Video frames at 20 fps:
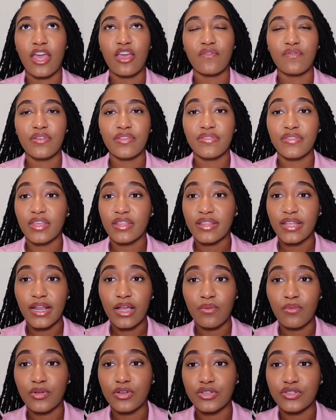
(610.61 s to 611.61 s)
everything that I
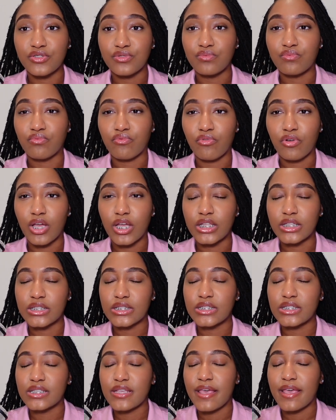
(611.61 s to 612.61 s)
want to do runs
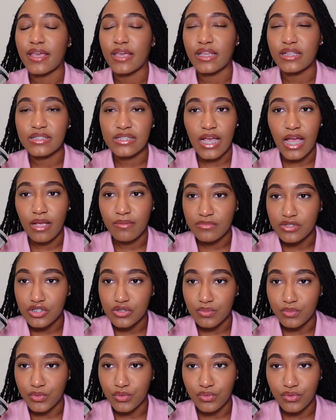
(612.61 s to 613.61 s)
10 times
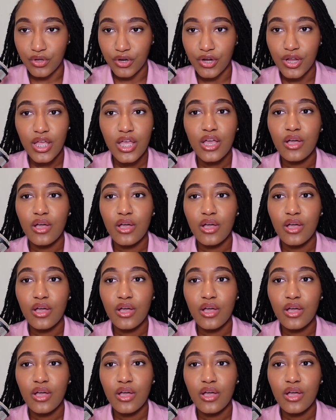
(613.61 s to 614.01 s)
smoother.